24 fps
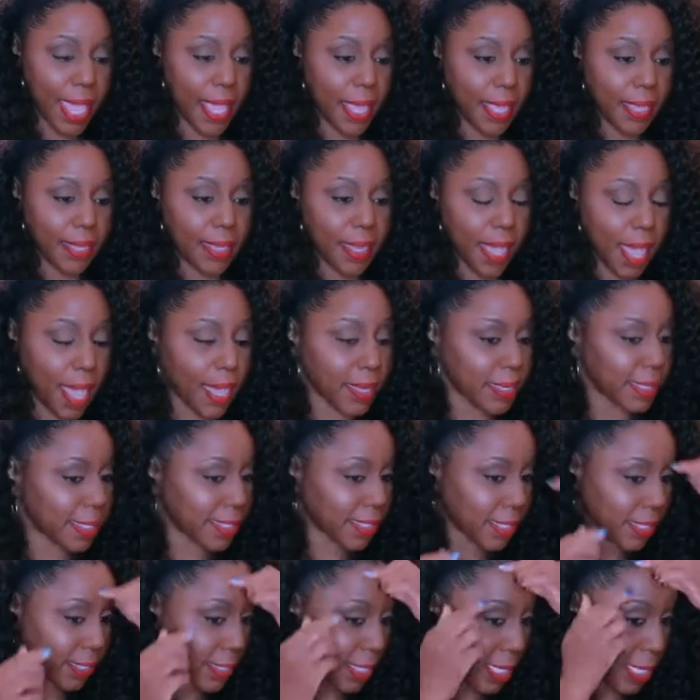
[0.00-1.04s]
And
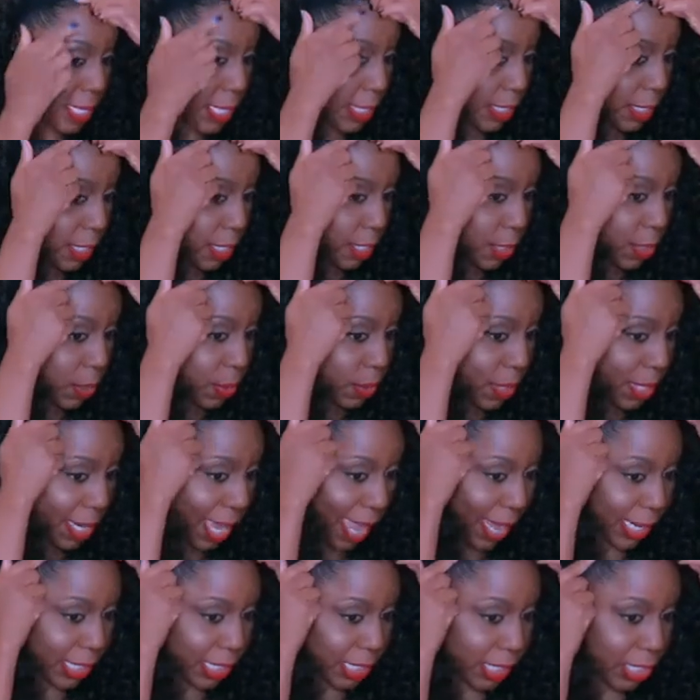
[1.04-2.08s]
honestly, you could
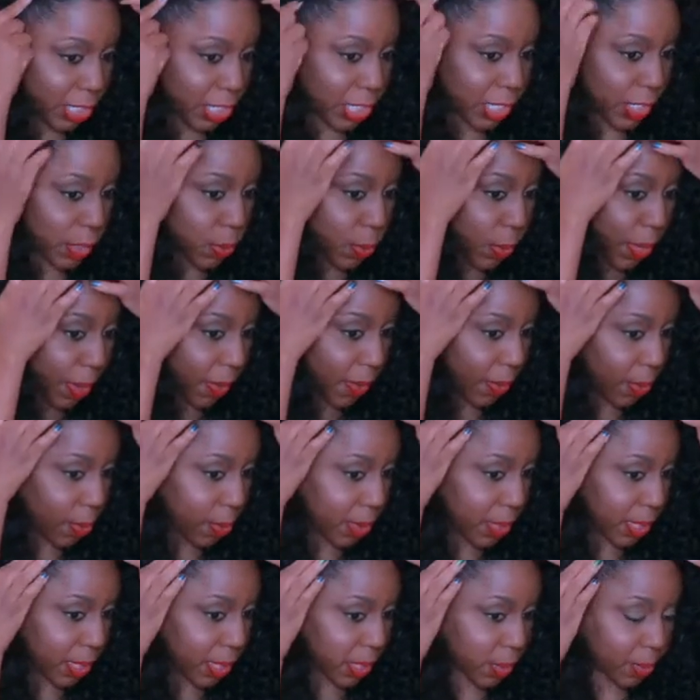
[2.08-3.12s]
actually just wear it
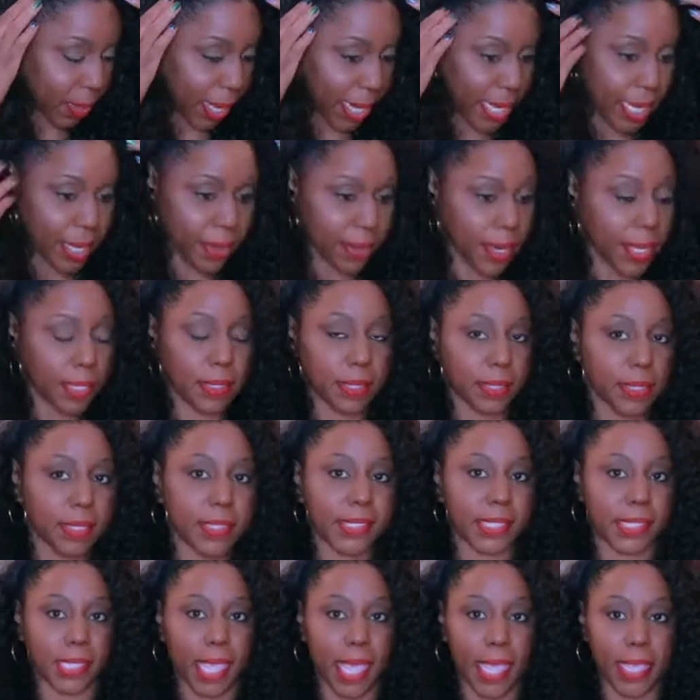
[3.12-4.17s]
with this right here. It
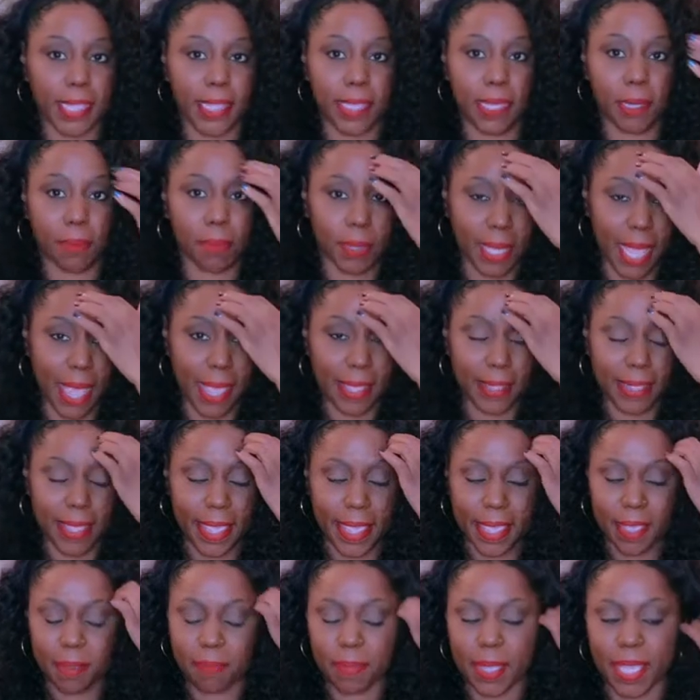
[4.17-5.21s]
looks like a black
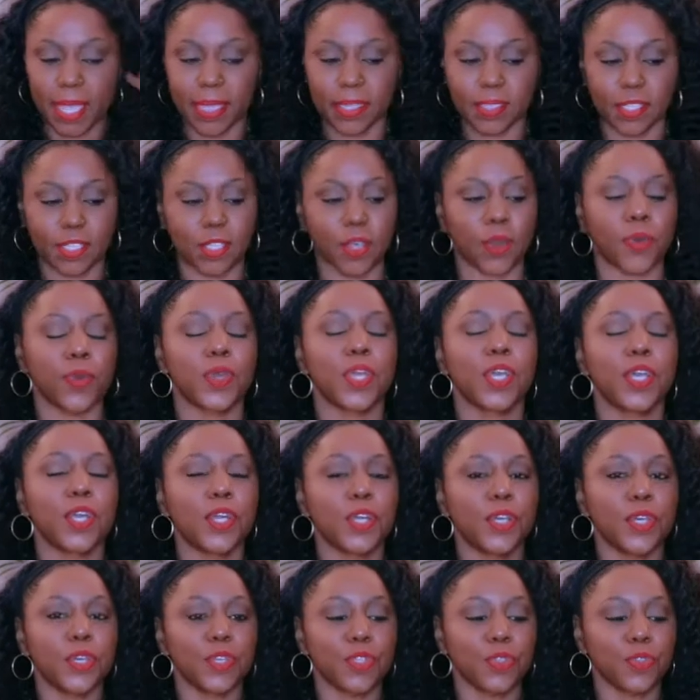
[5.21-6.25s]
headband. So
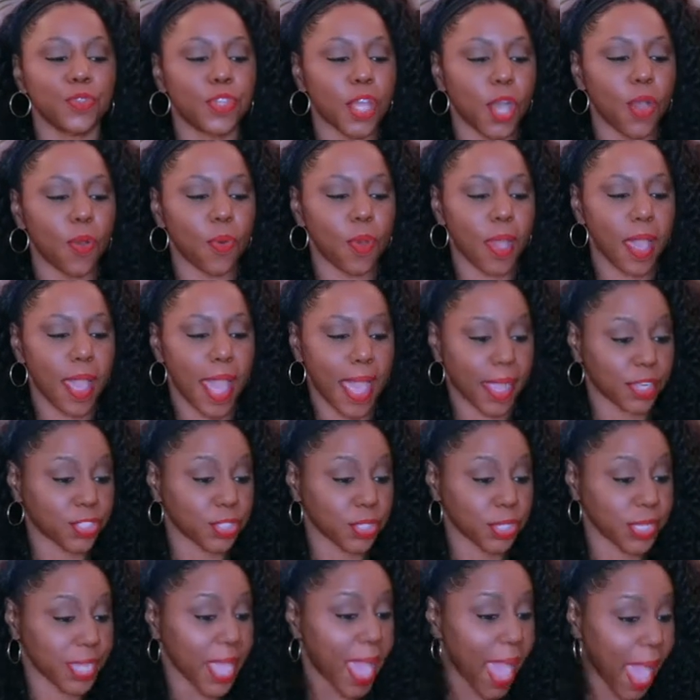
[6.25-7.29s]
you don't
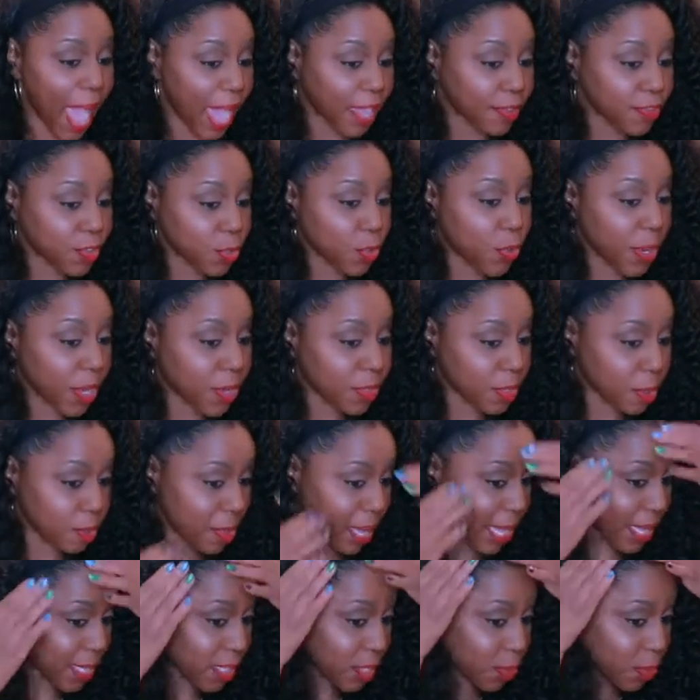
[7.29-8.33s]
actually have to wear the
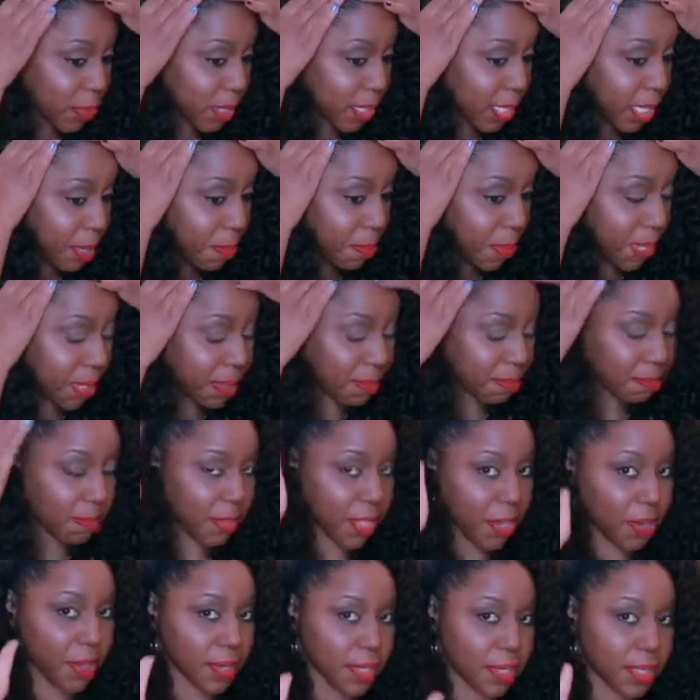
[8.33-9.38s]
bands with it, but
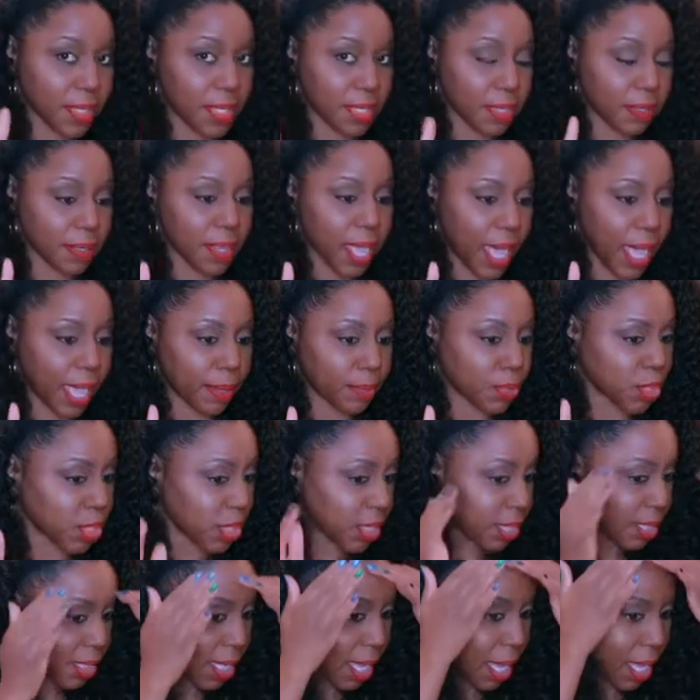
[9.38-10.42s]
they're a good
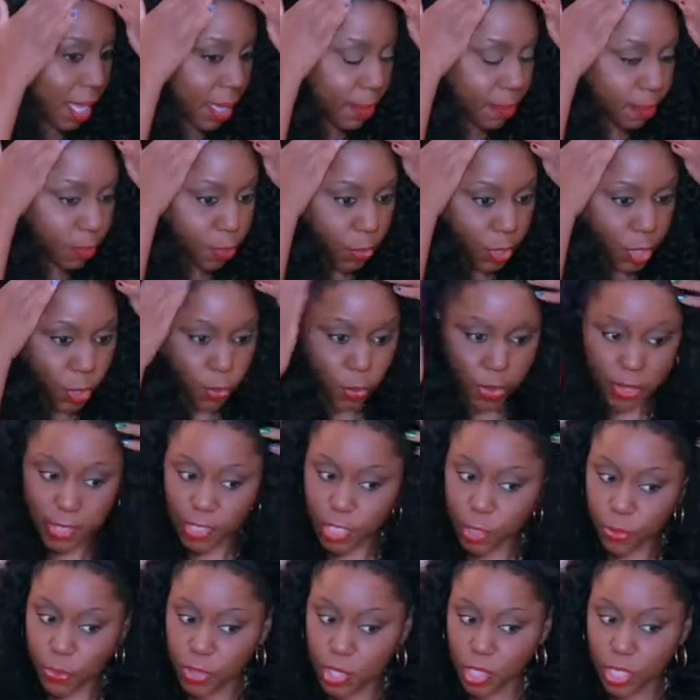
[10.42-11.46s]
option um, when you wanna
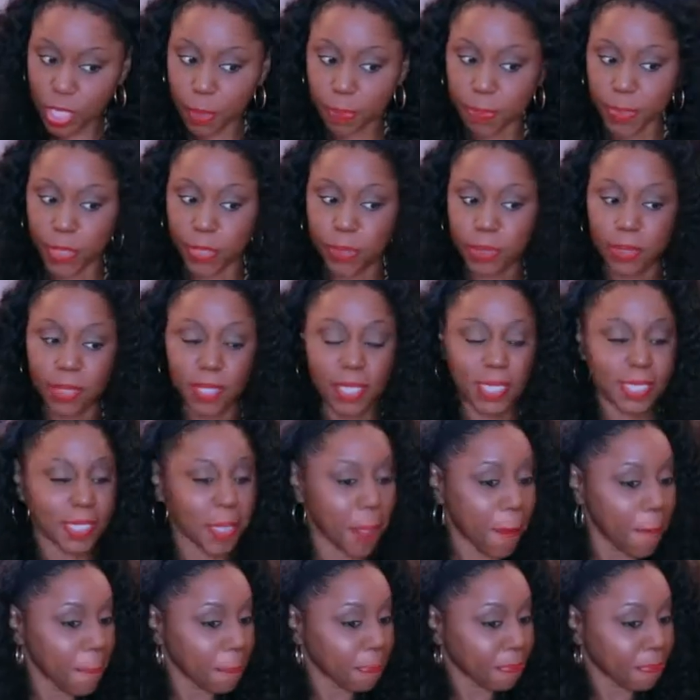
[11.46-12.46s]
switch up your look.